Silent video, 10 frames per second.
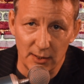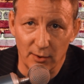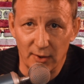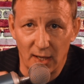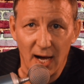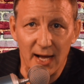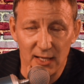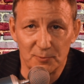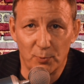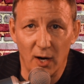the guy
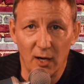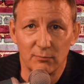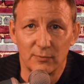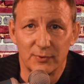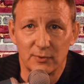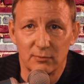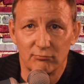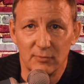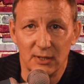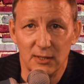has problems.
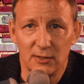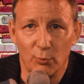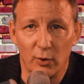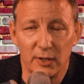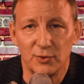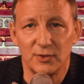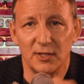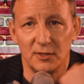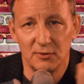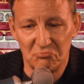He's more
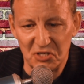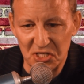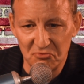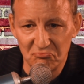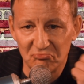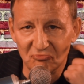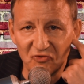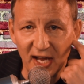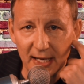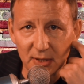interested in being
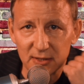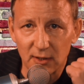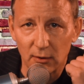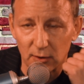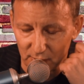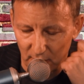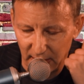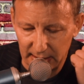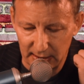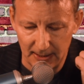famous, it looks
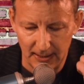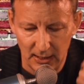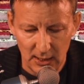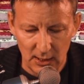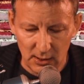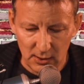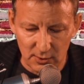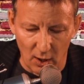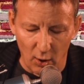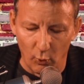like.
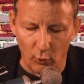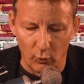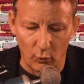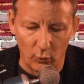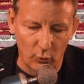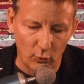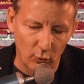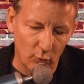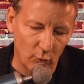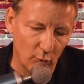So,
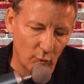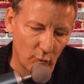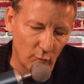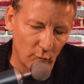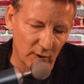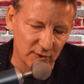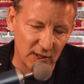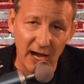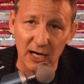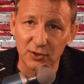because
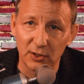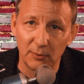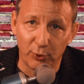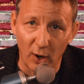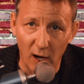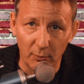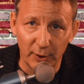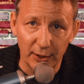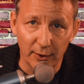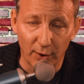he actually
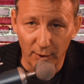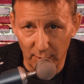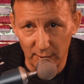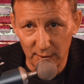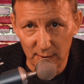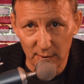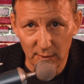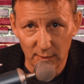probably hurt